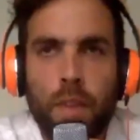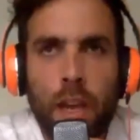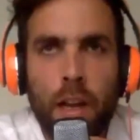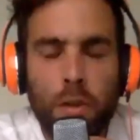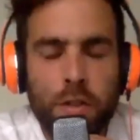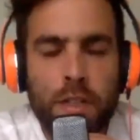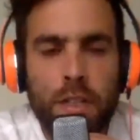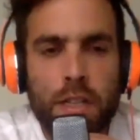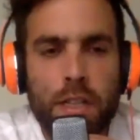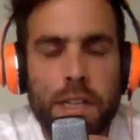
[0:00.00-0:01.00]
long did
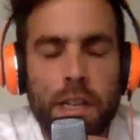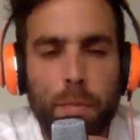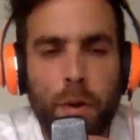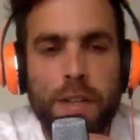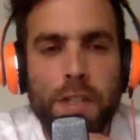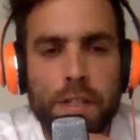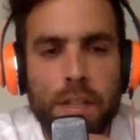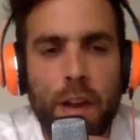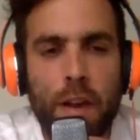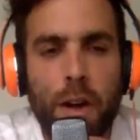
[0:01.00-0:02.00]
the celebrations
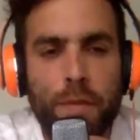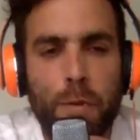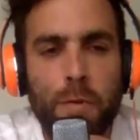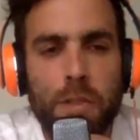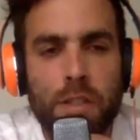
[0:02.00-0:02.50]
go afterwards?